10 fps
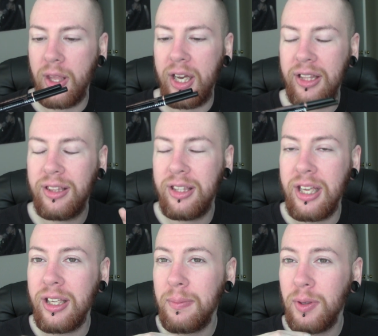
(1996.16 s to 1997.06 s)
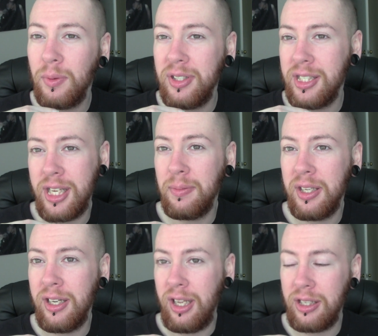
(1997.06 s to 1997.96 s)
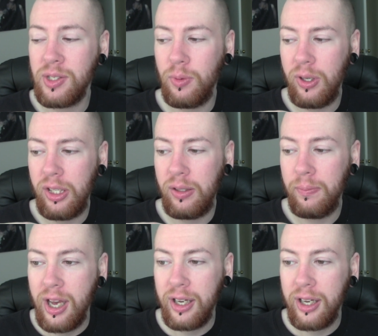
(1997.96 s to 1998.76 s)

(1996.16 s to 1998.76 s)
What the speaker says: I think I'm going to keep the NYX one.